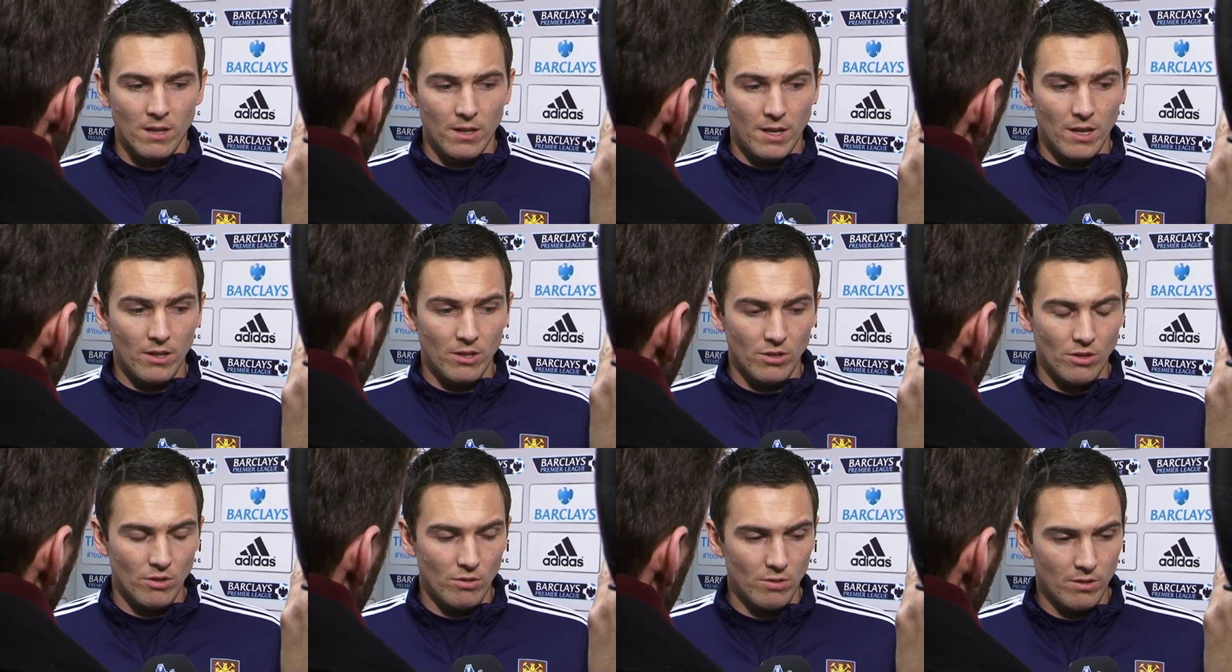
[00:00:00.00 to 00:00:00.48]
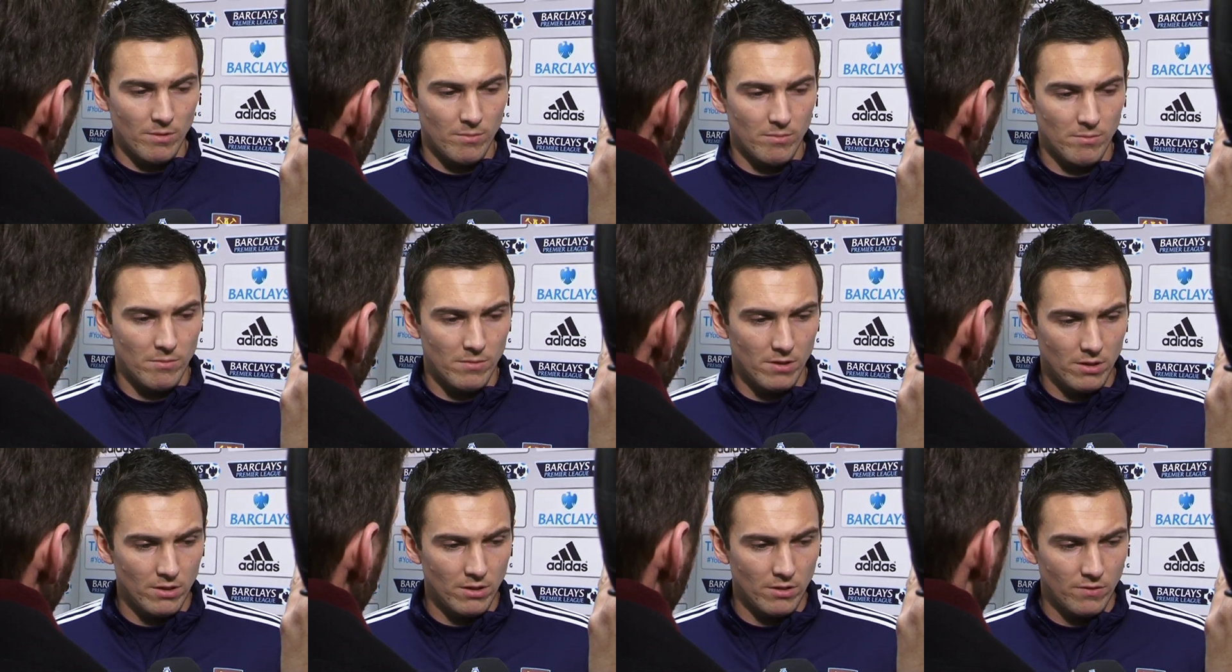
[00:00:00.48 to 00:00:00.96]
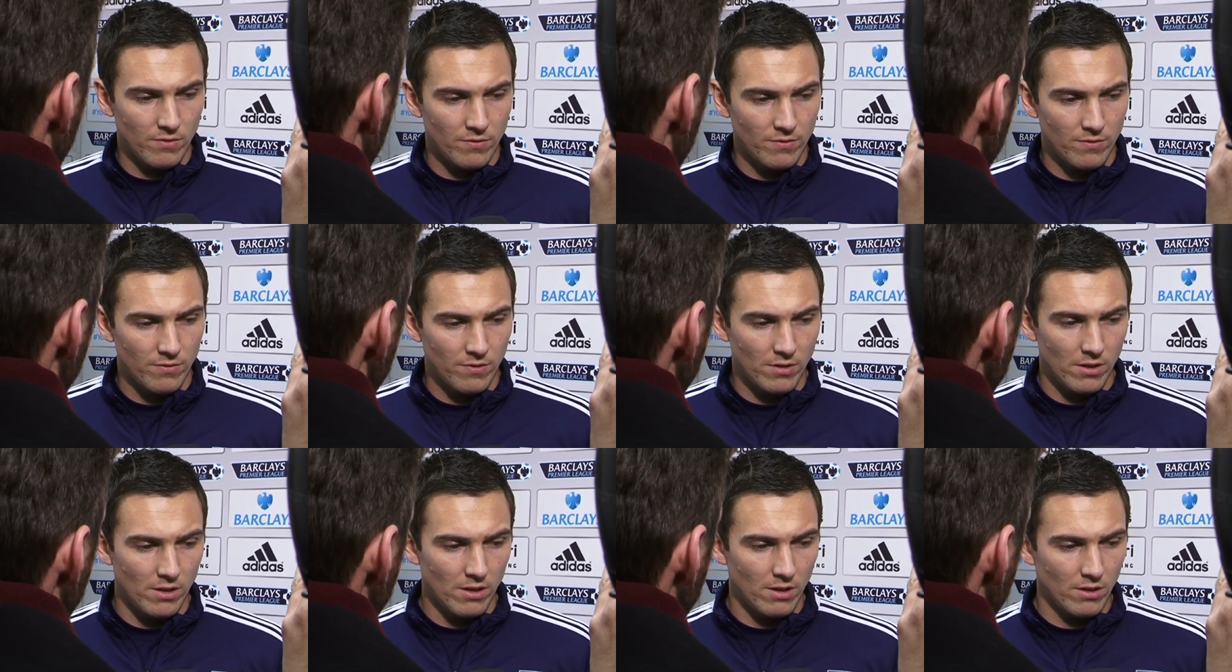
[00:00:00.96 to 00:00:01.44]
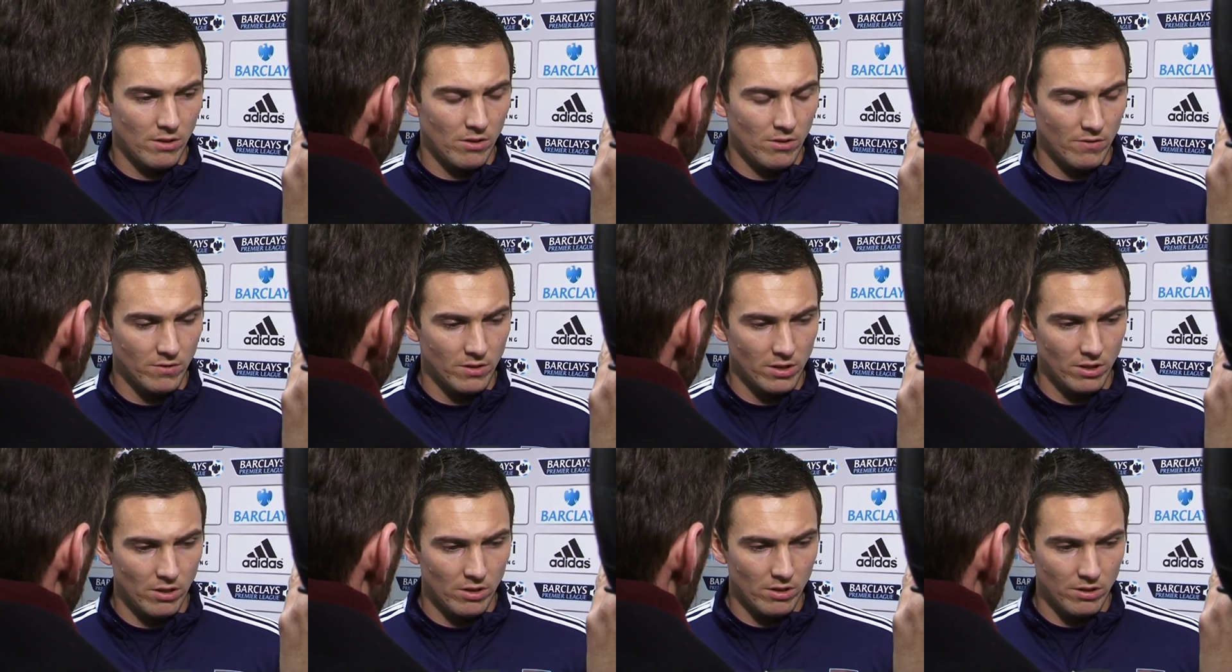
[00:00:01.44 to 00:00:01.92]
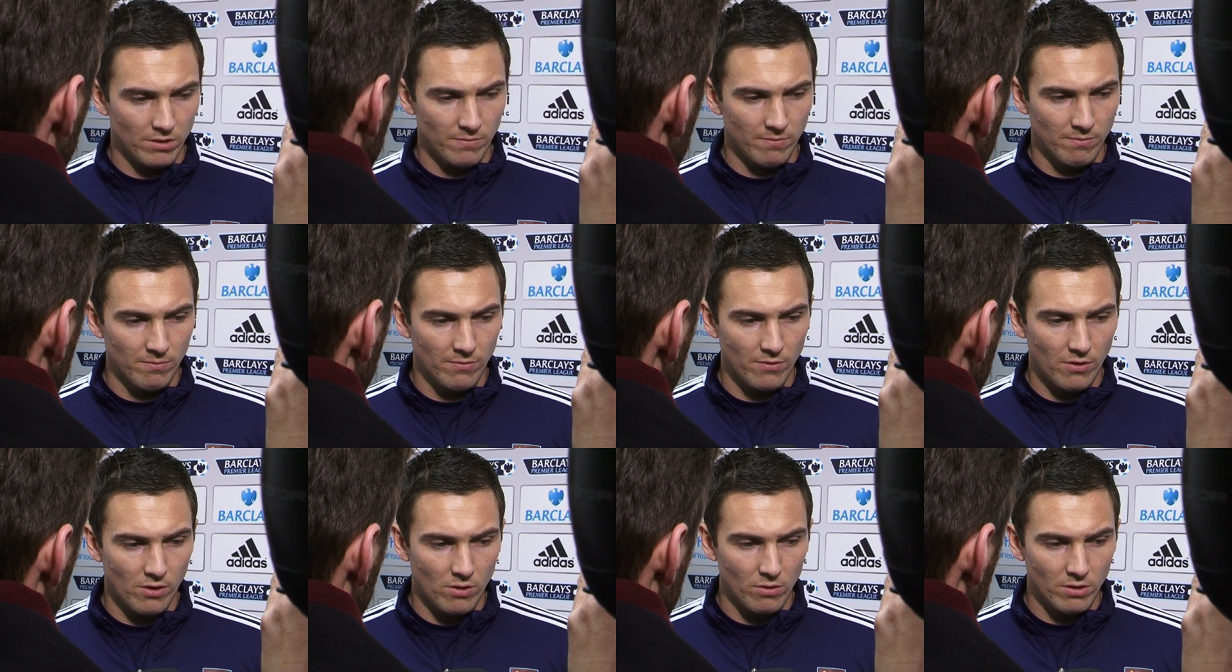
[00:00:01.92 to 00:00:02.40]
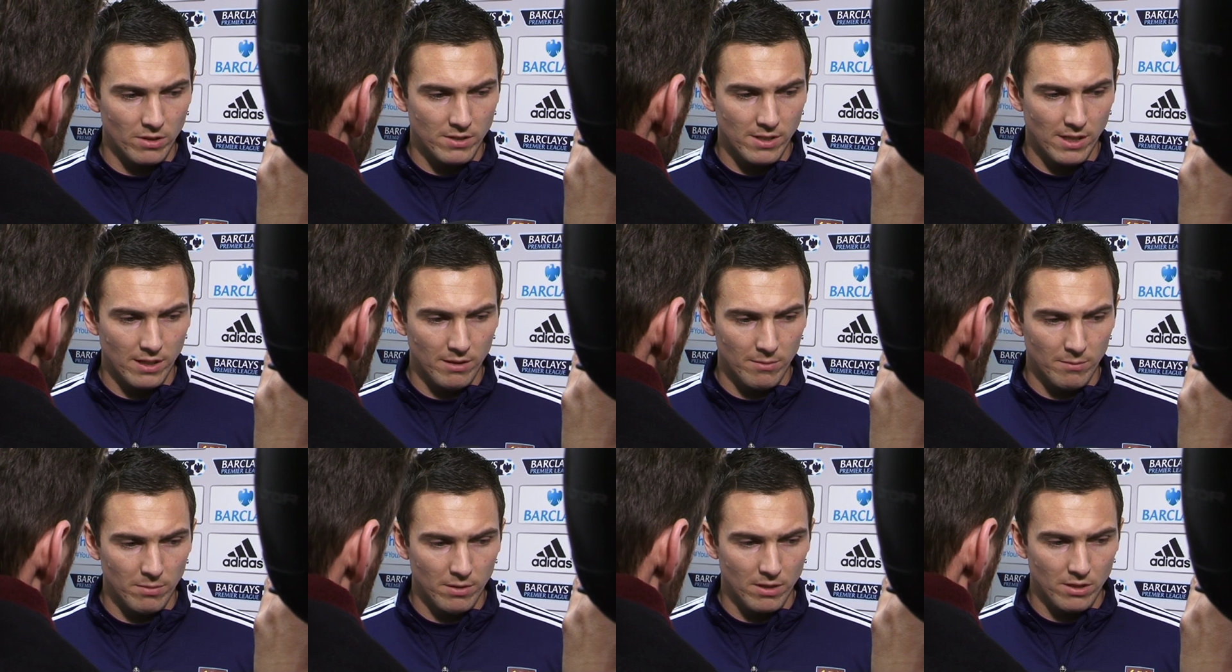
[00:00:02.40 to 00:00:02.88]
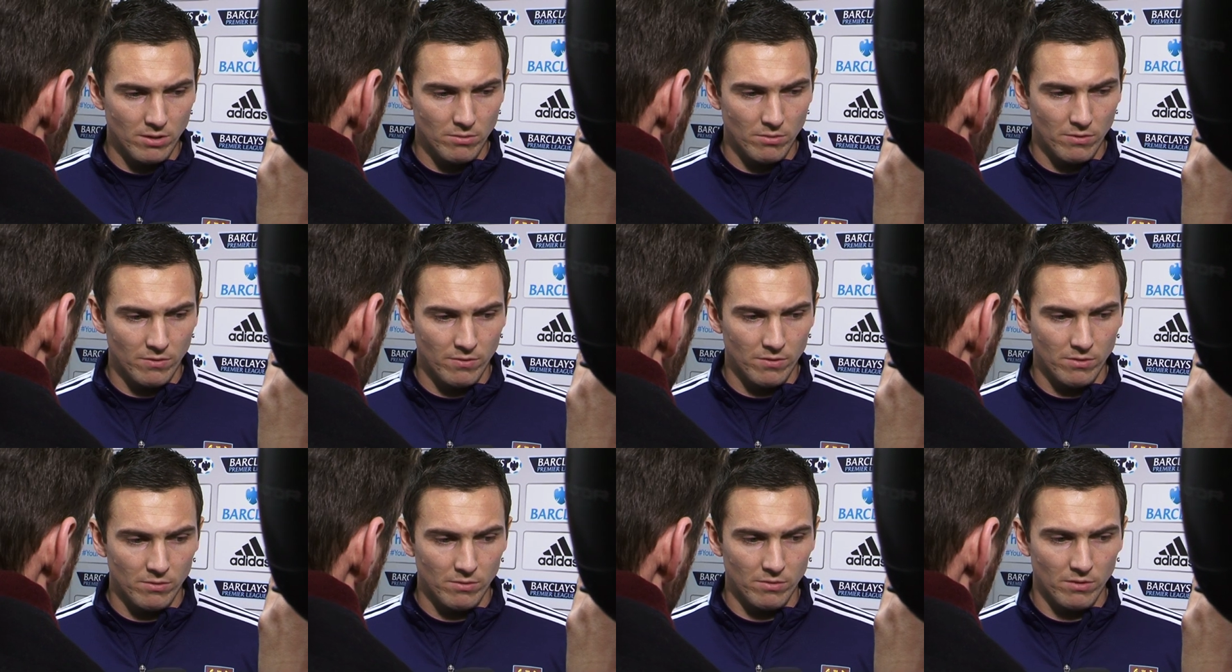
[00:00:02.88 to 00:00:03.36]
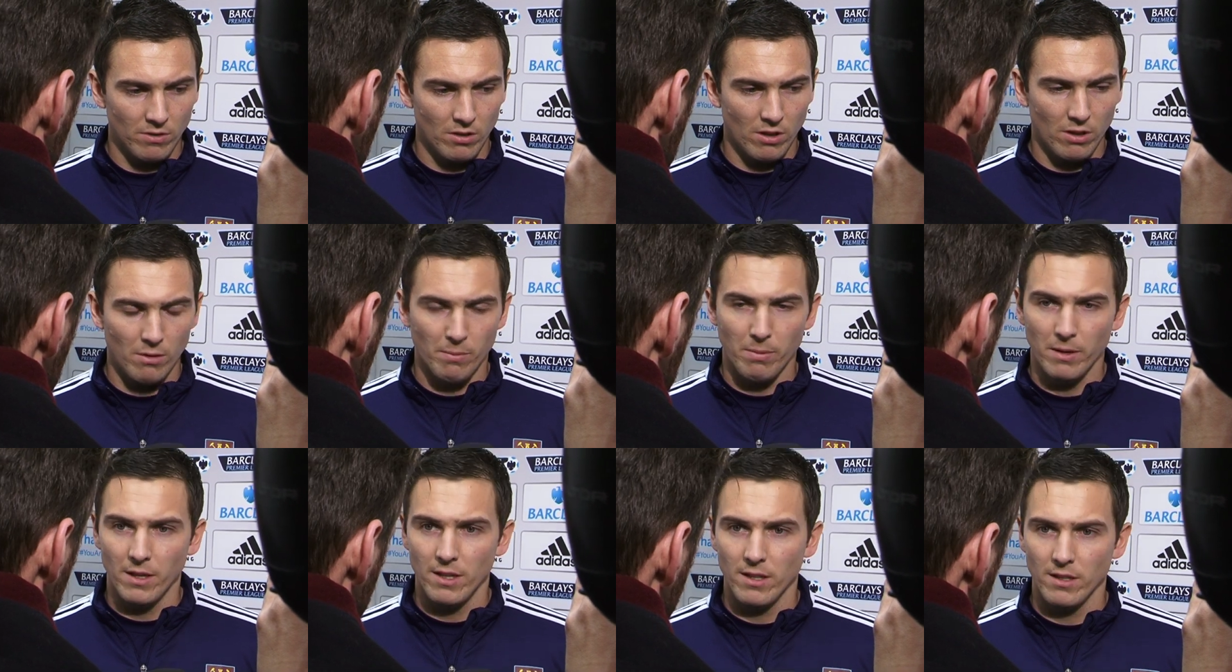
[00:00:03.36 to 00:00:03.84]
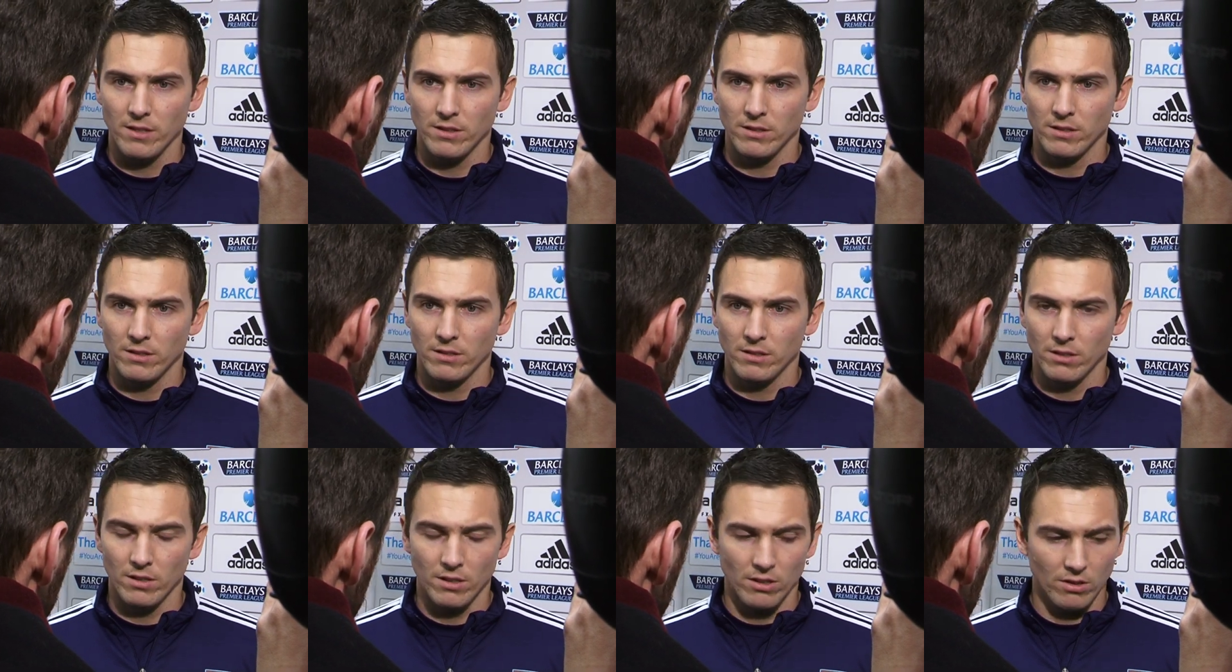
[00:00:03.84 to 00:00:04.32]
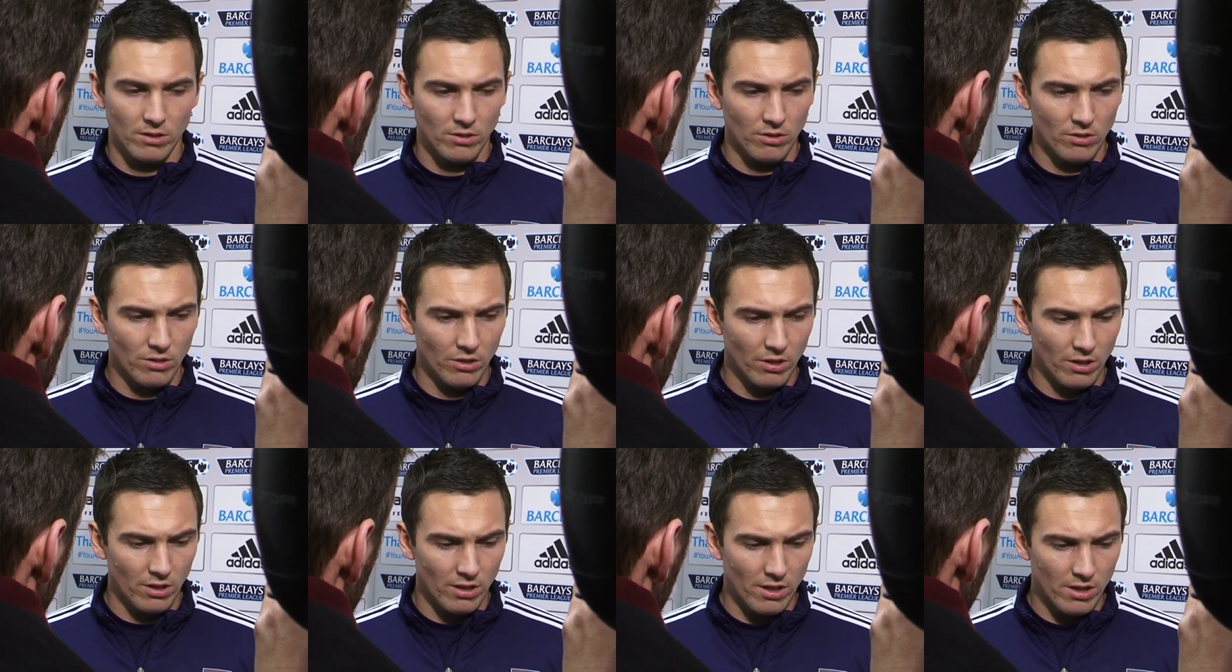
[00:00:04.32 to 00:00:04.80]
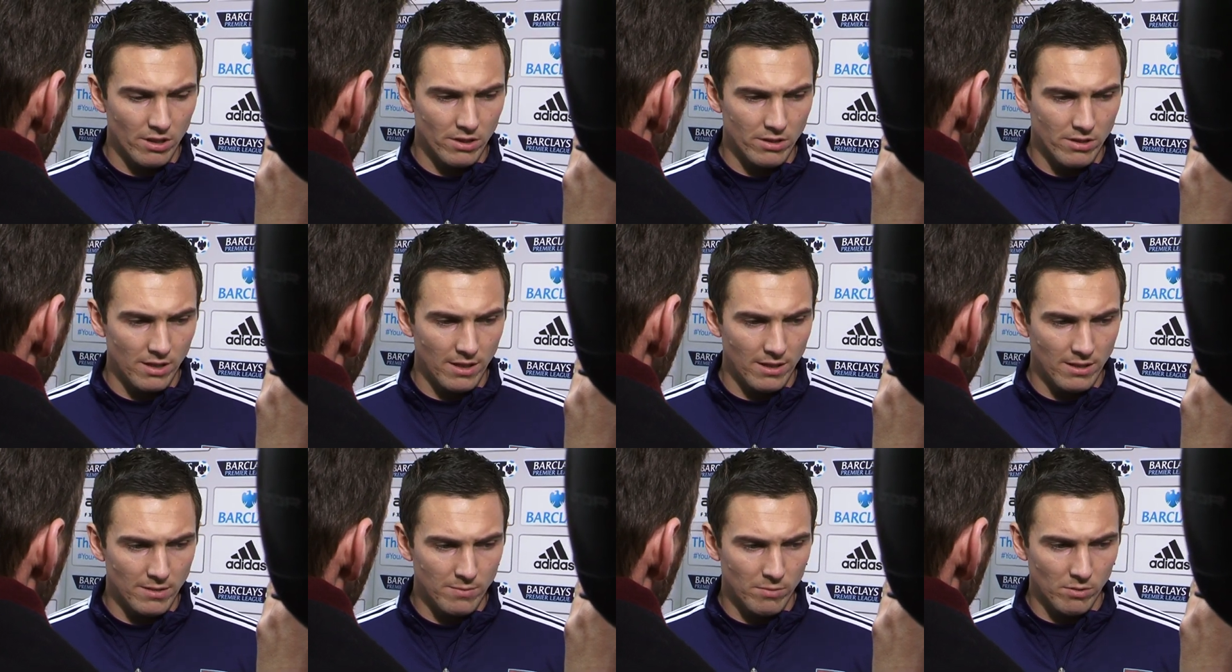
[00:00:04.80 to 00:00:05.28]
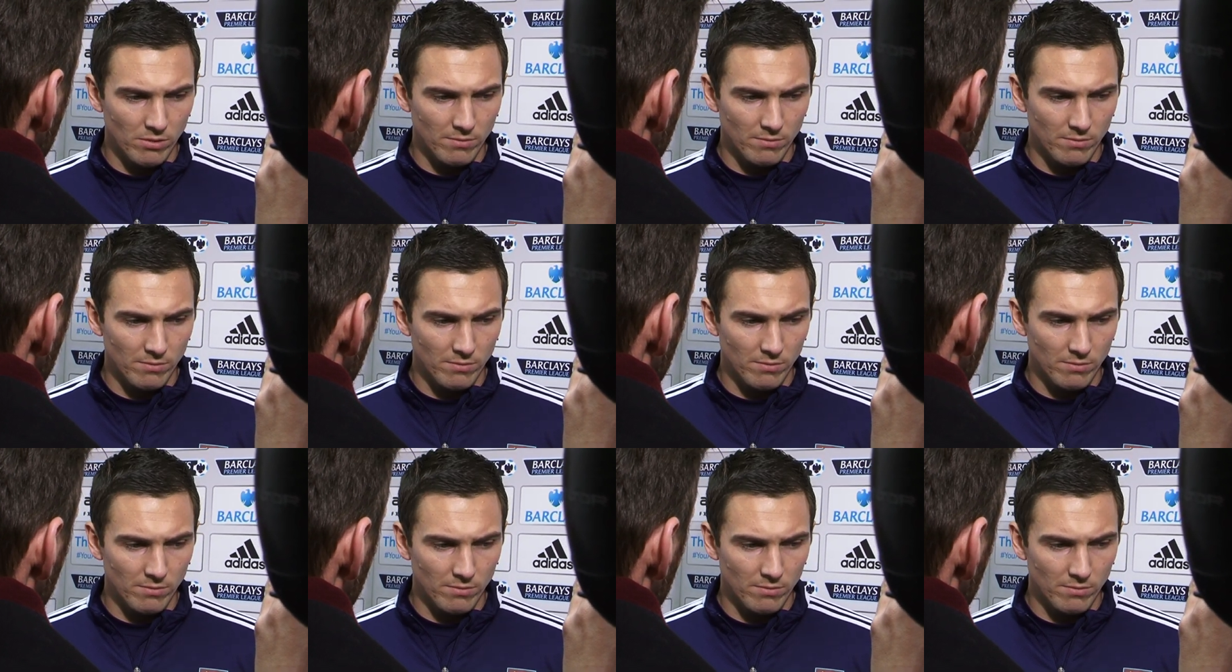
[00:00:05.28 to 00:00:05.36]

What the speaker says: Yeah, they do. They've obviously got a forward attacking players with a lot of pace, and you know, they're going to hurt teams.